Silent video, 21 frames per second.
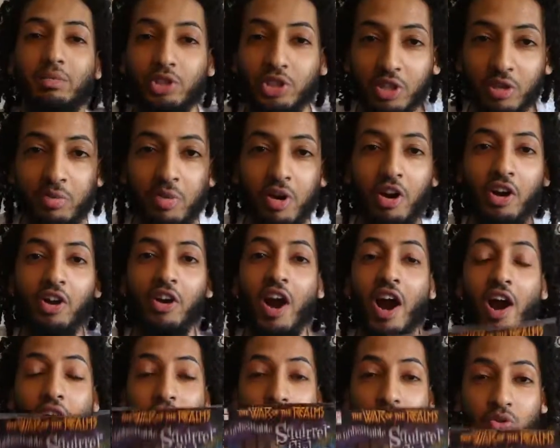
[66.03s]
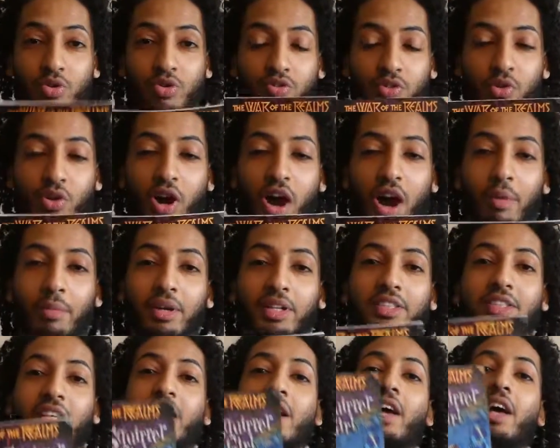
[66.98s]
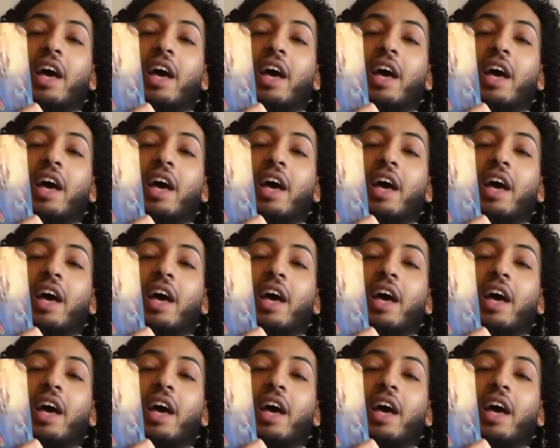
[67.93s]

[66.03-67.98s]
Chillmonger, I do review comics,